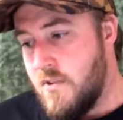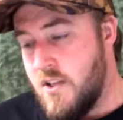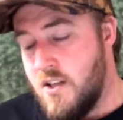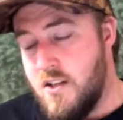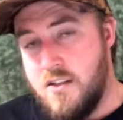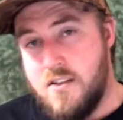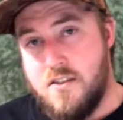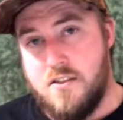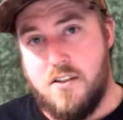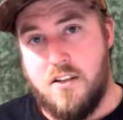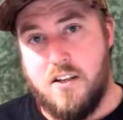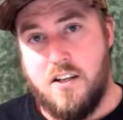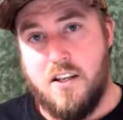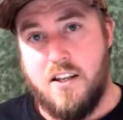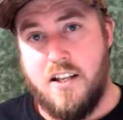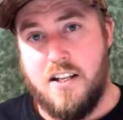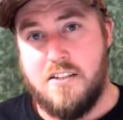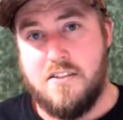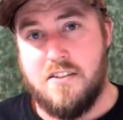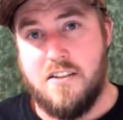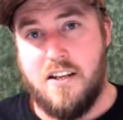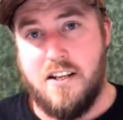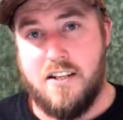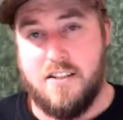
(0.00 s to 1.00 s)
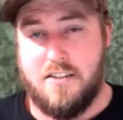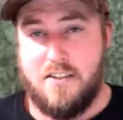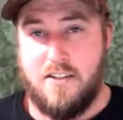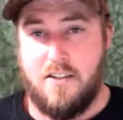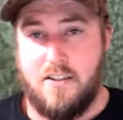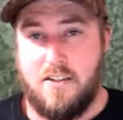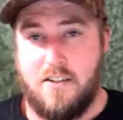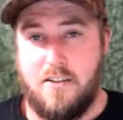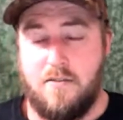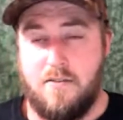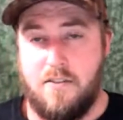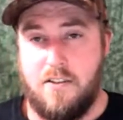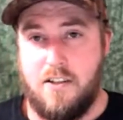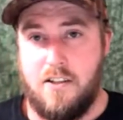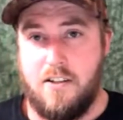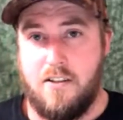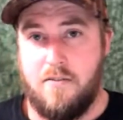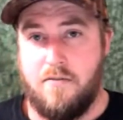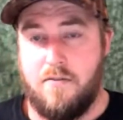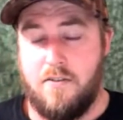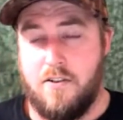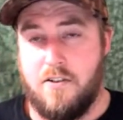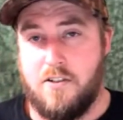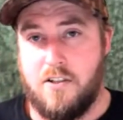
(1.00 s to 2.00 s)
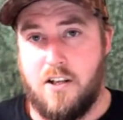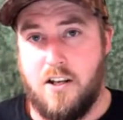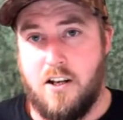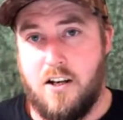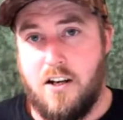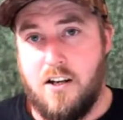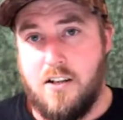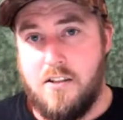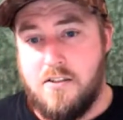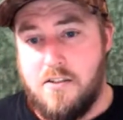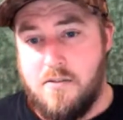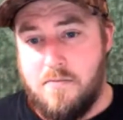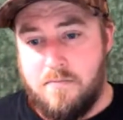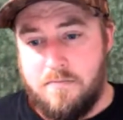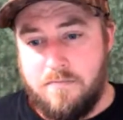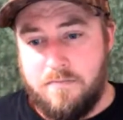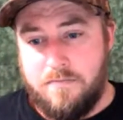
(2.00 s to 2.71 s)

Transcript: So yeah, that's the next thing in the future cards.